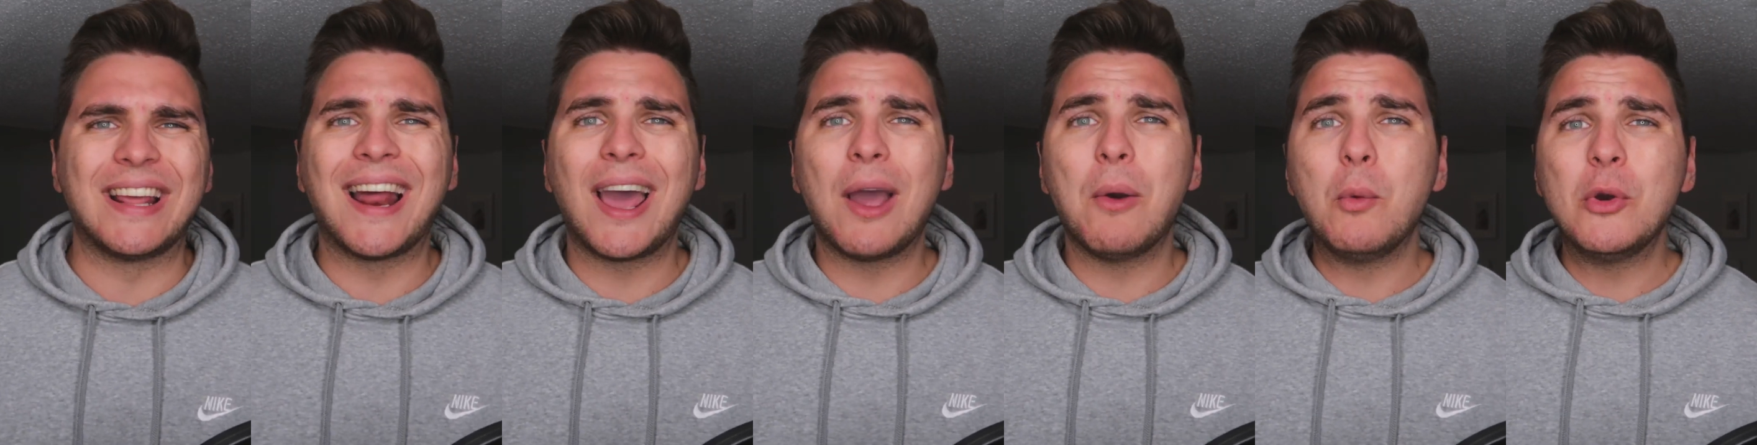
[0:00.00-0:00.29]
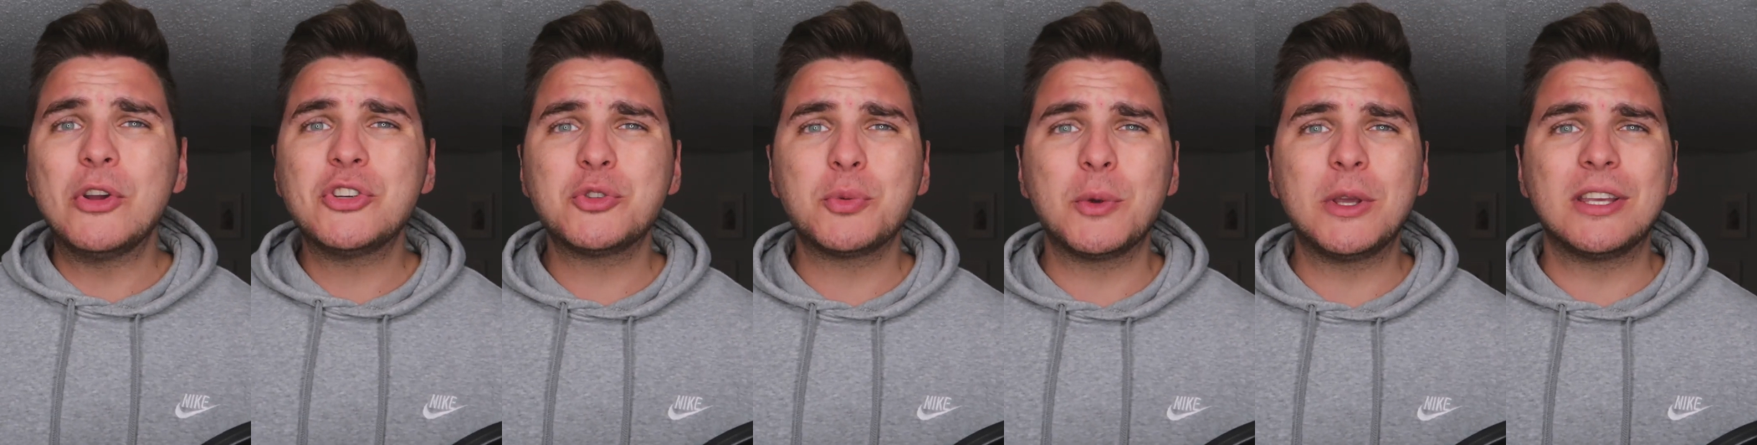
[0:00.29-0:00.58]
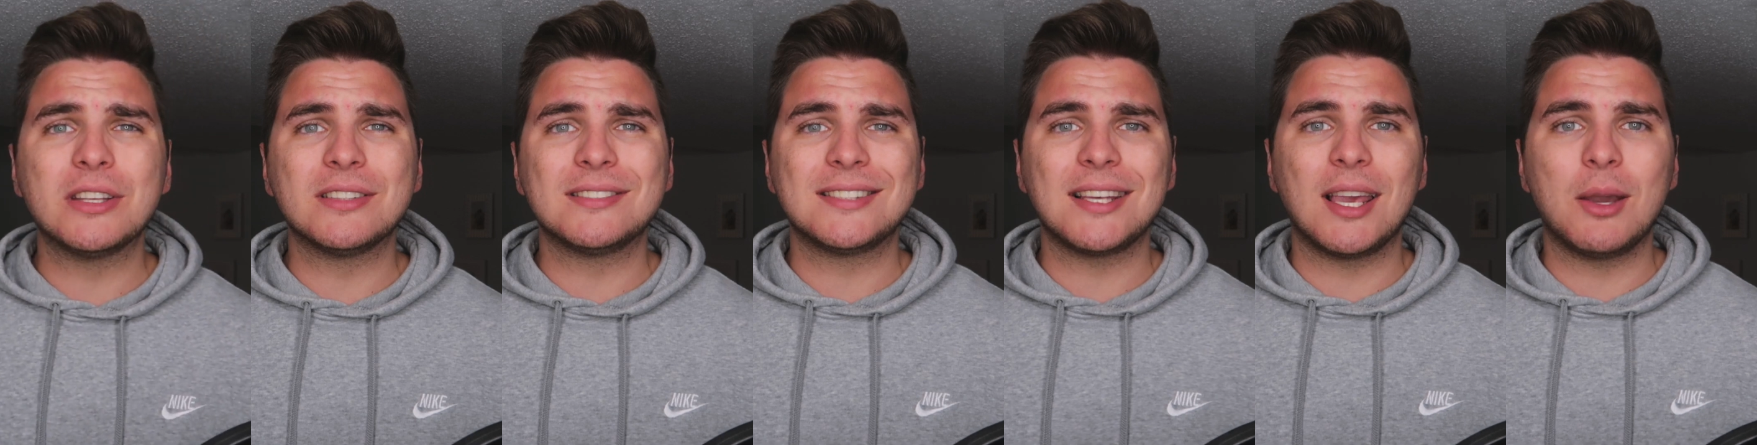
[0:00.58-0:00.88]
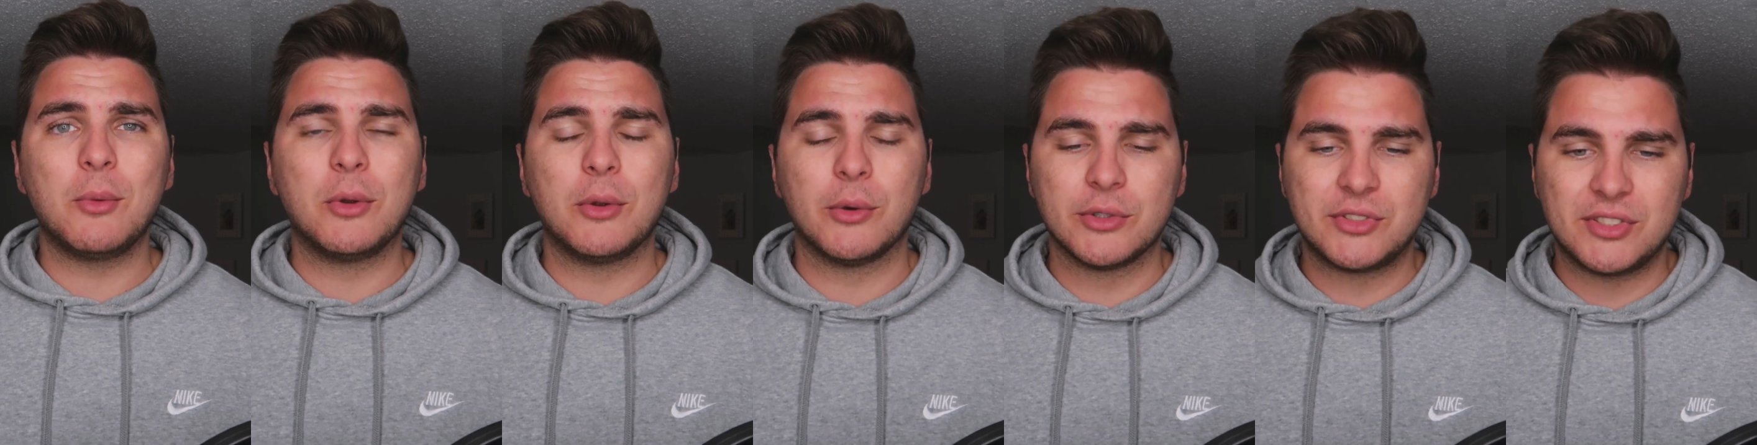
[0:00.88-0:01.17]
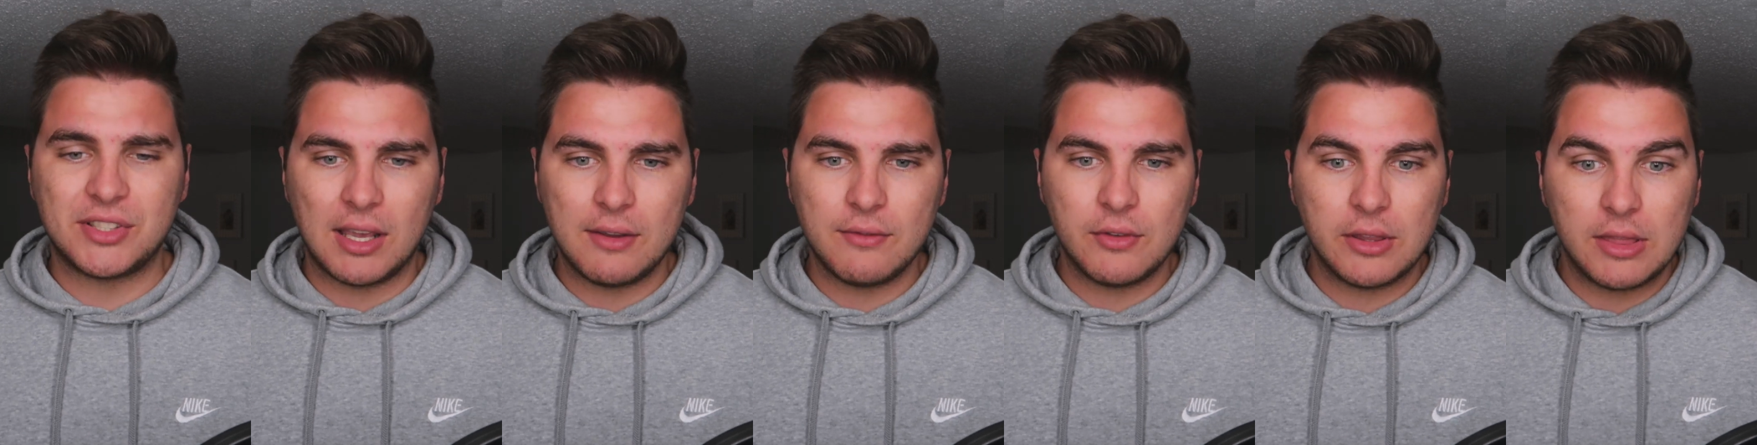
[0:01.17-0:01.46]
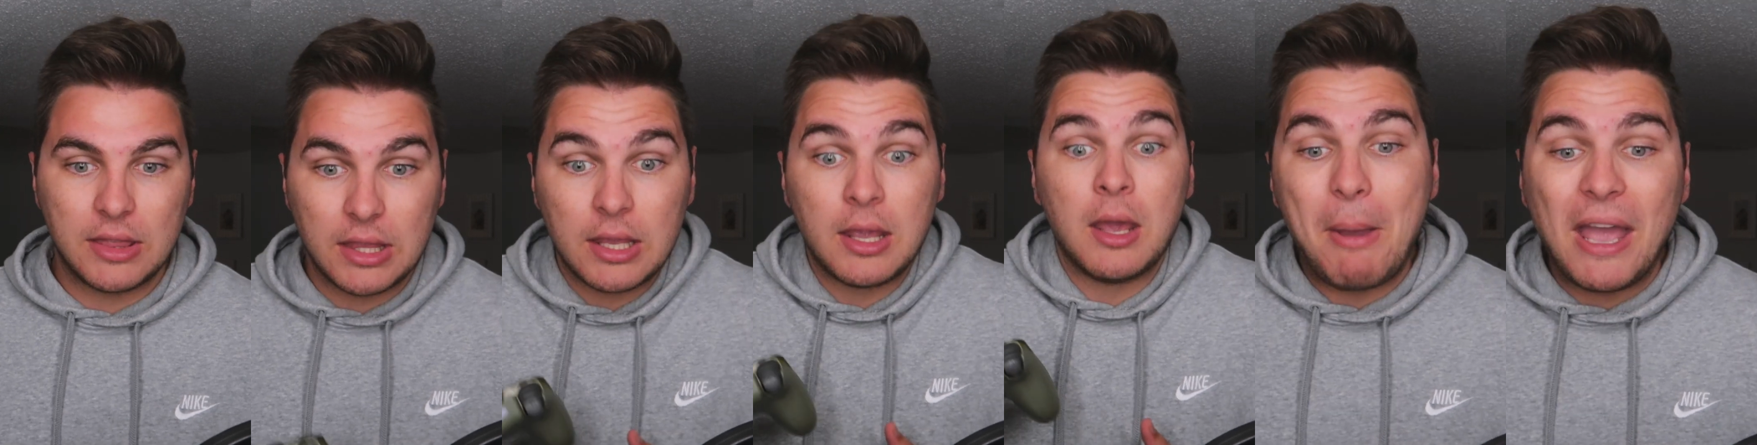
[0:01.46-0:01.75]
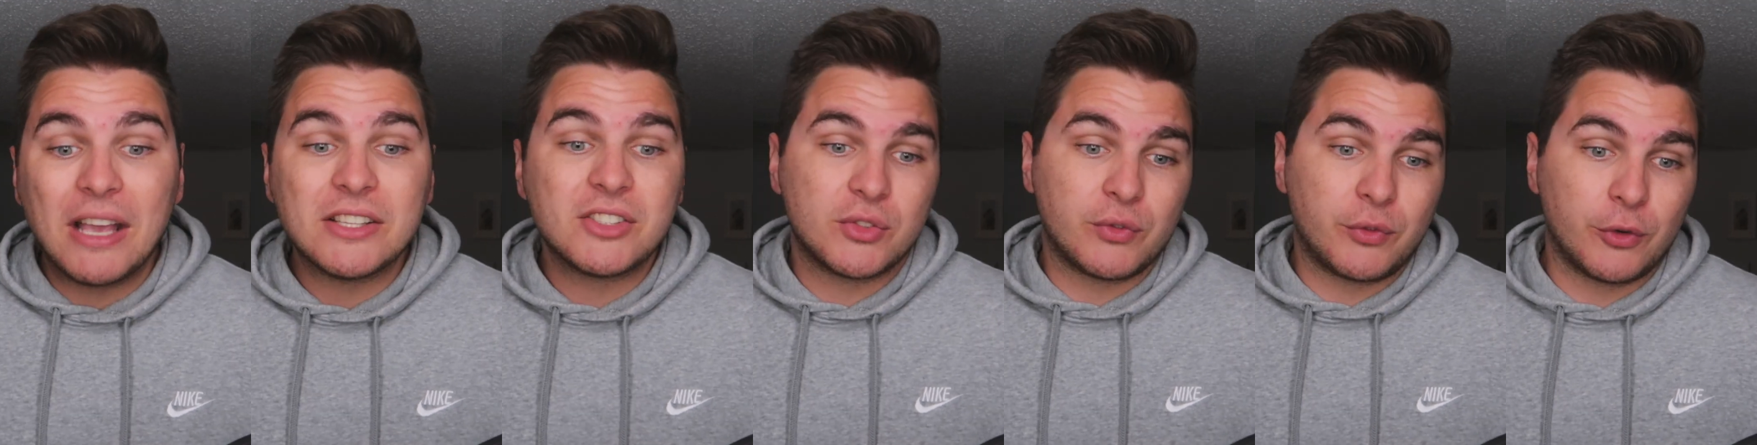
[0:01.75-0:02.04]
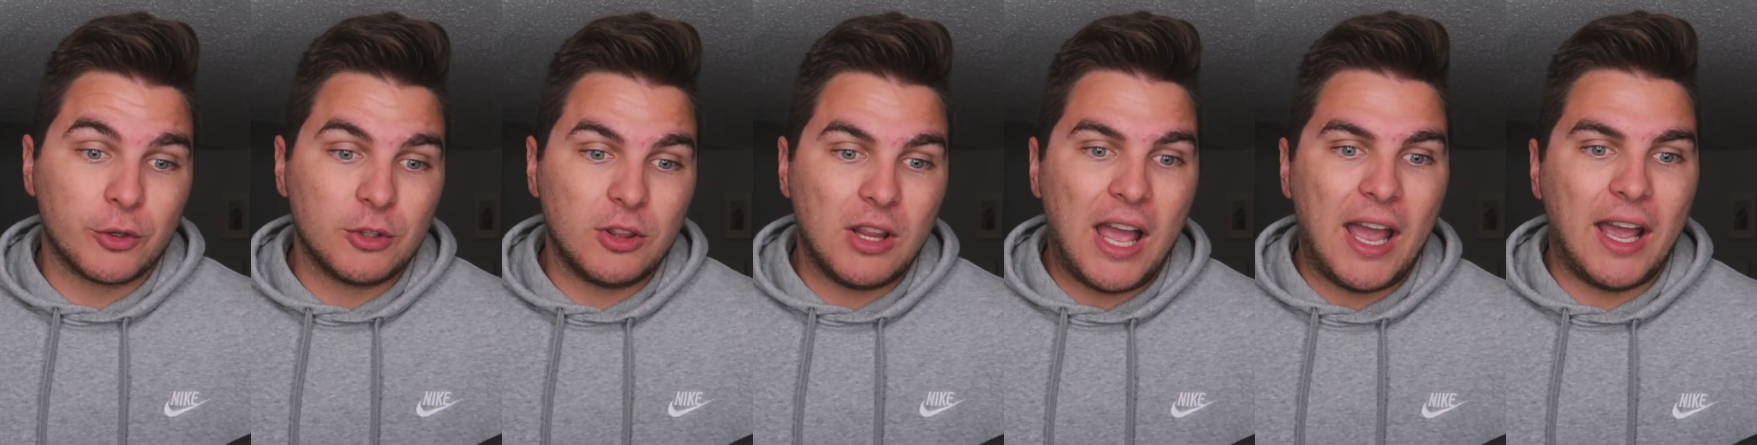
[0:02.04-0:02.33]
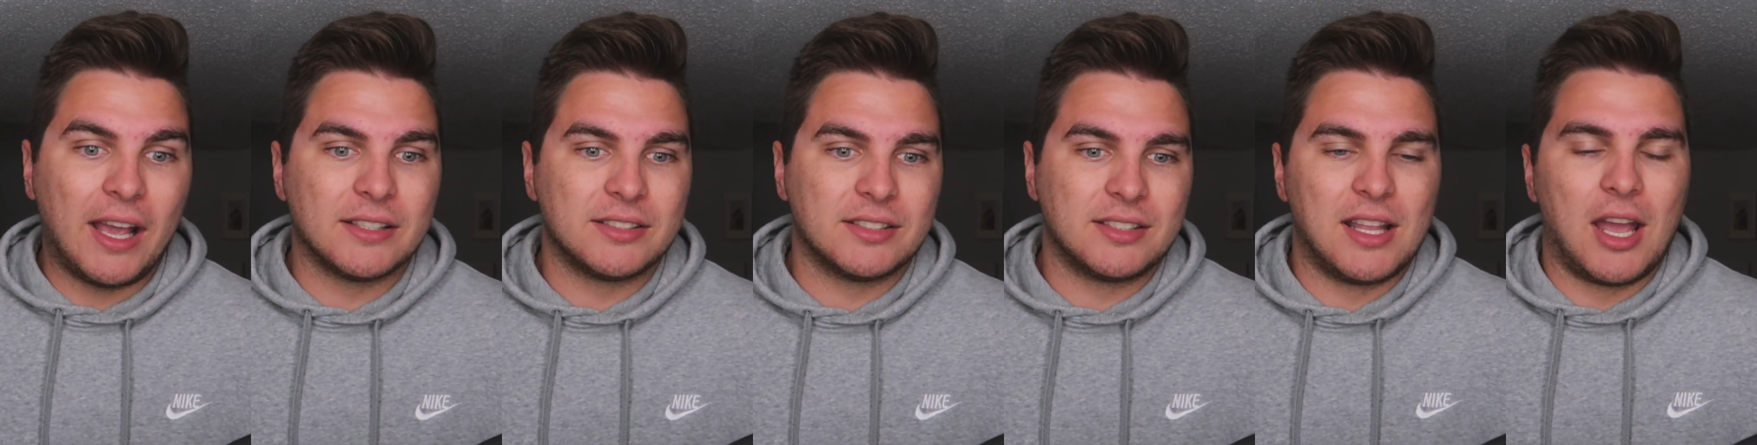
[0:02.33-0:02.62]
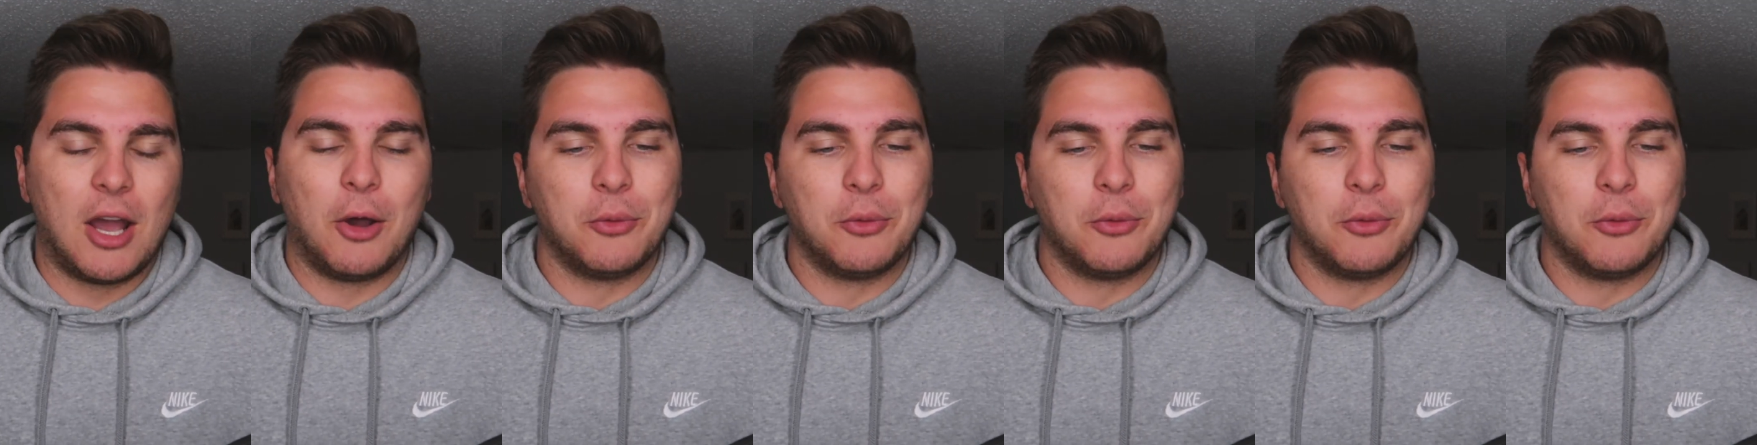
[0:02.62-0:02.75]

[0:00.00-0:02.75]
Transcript: and I wish we could say we were saving the best for last.